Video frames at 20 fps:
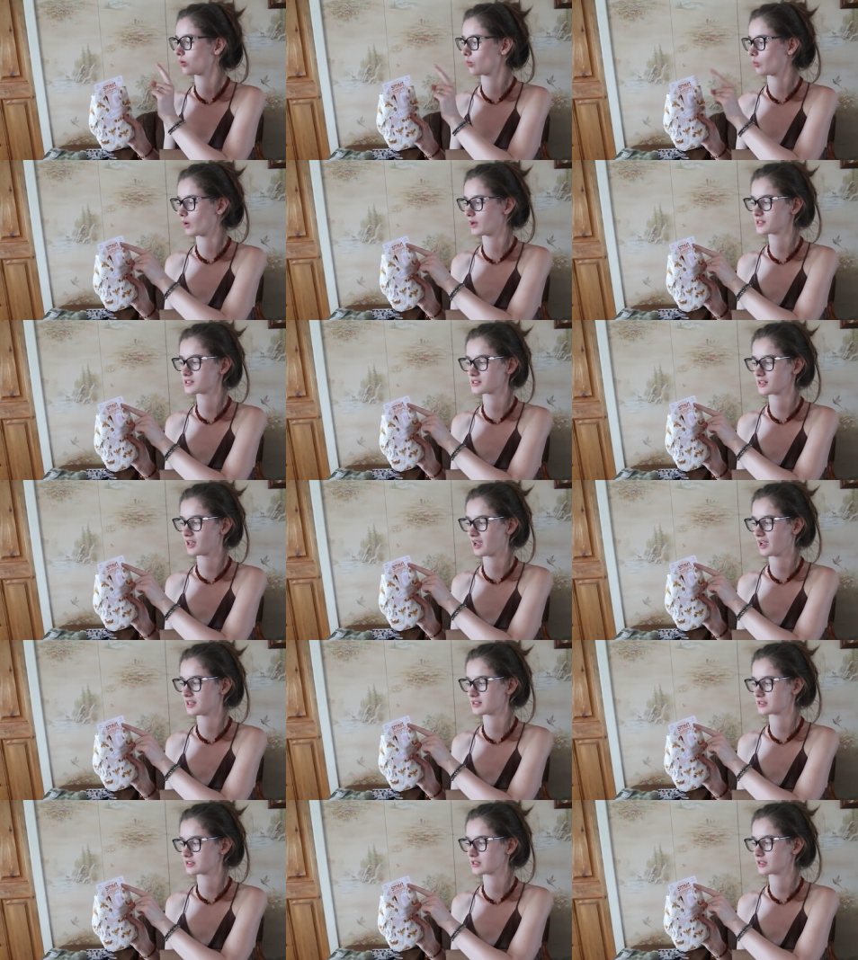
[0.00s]
one
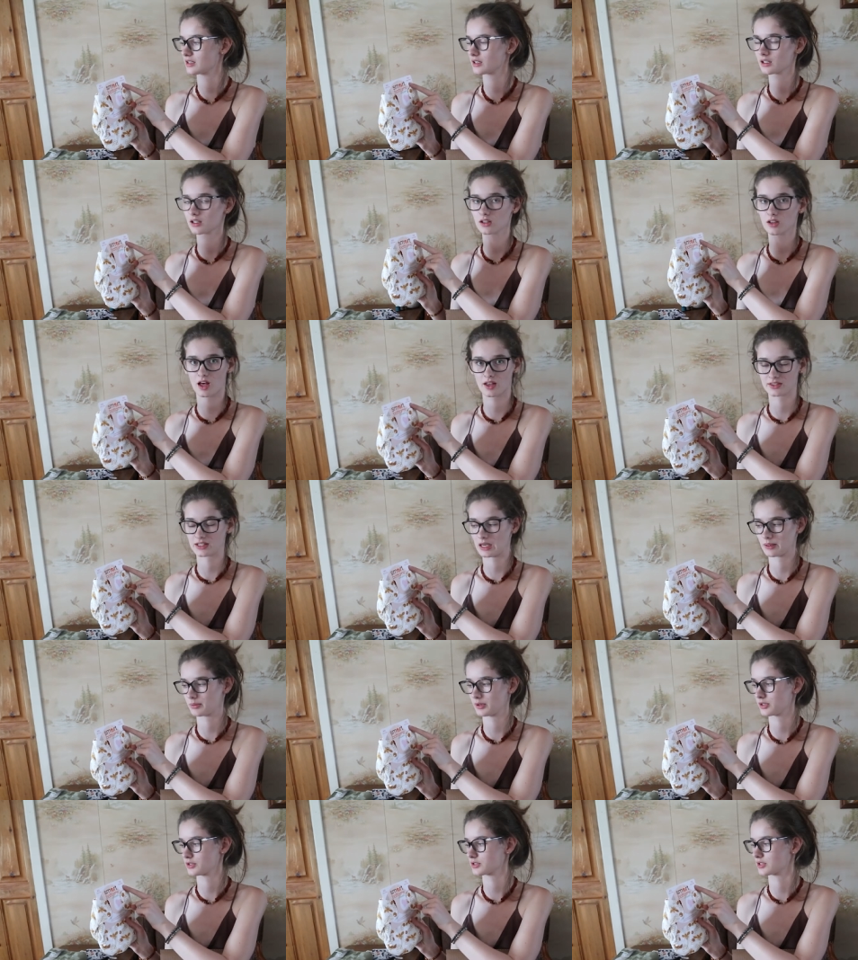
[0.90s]
size cloth
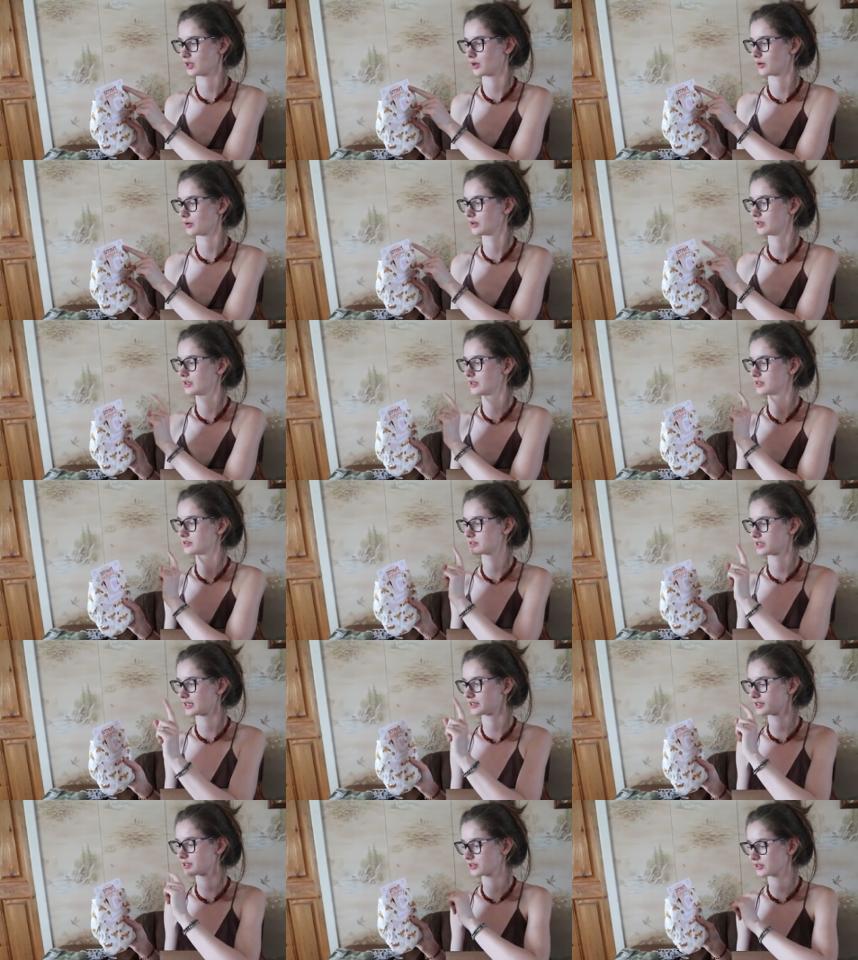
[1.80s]
diaper. So
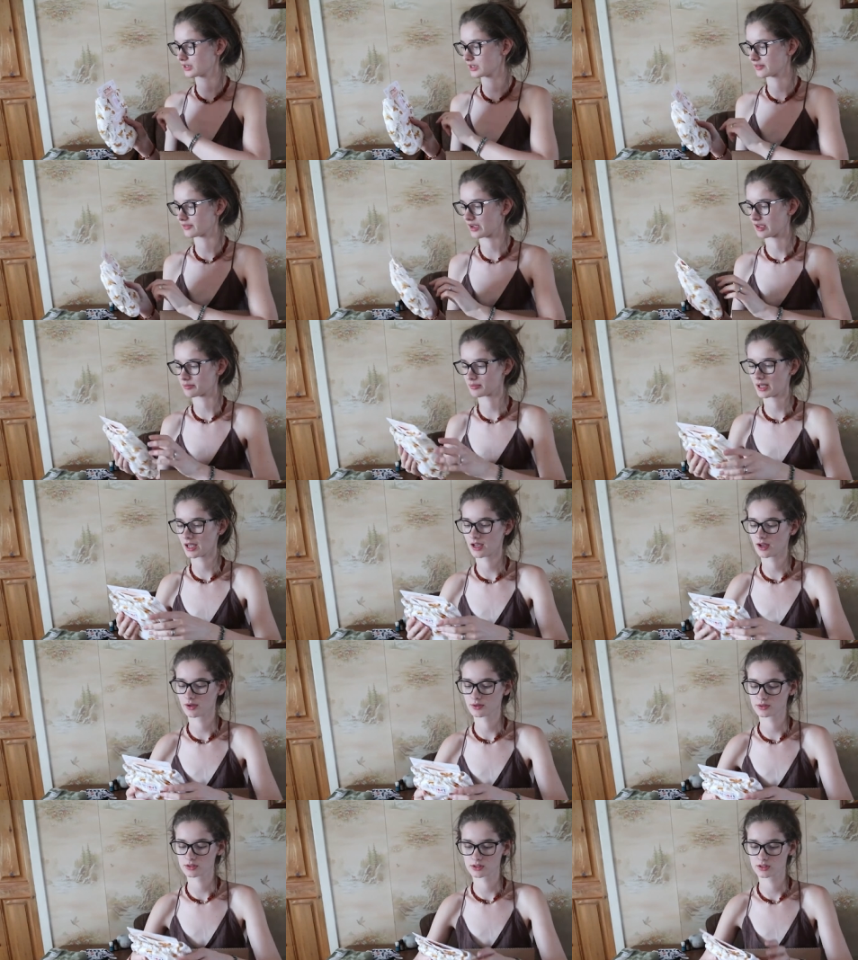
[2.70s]
10 to 35
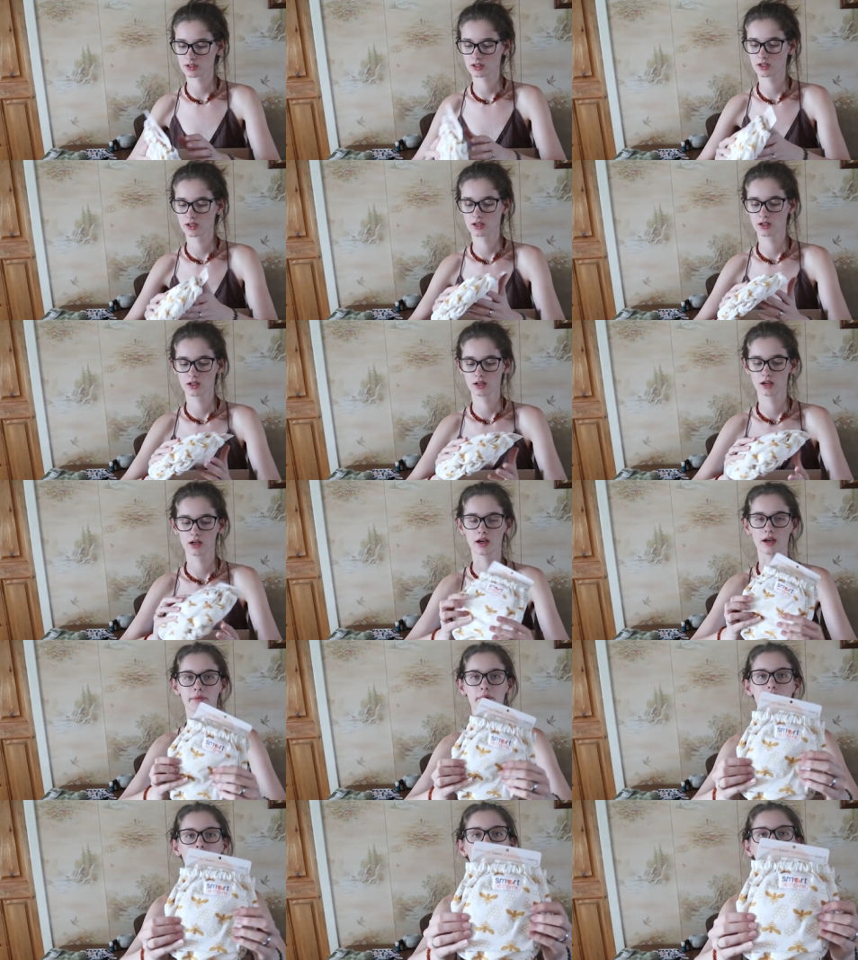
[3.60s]
pounds,
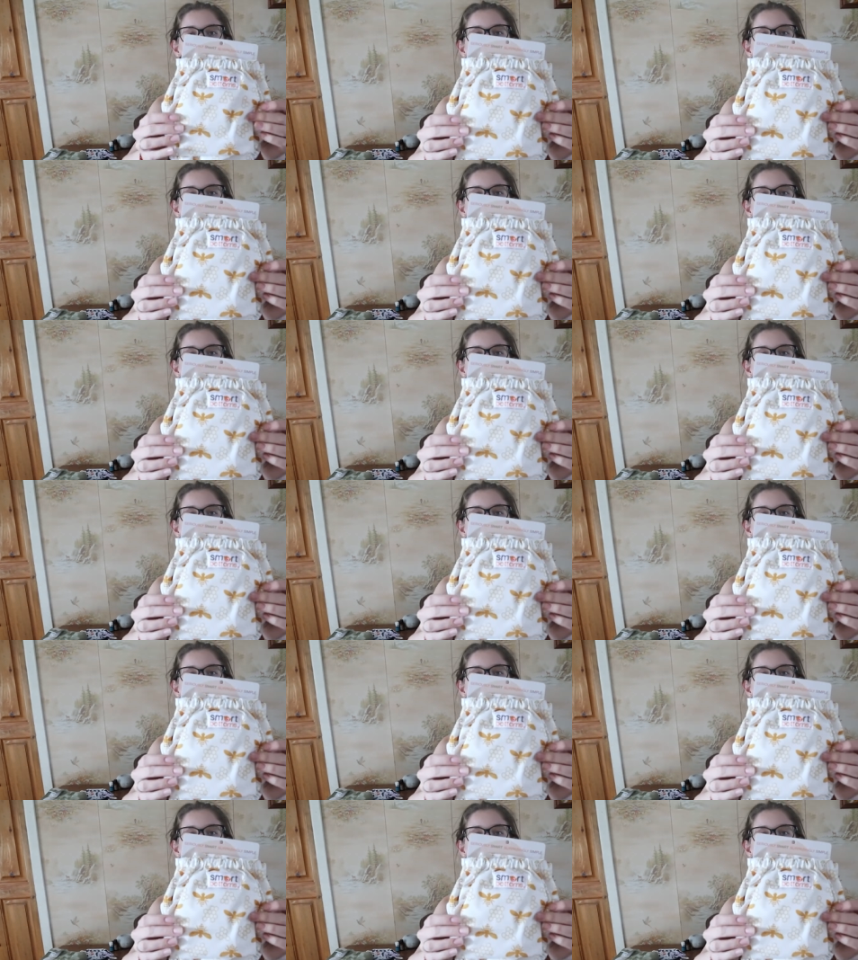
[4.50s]
I mean,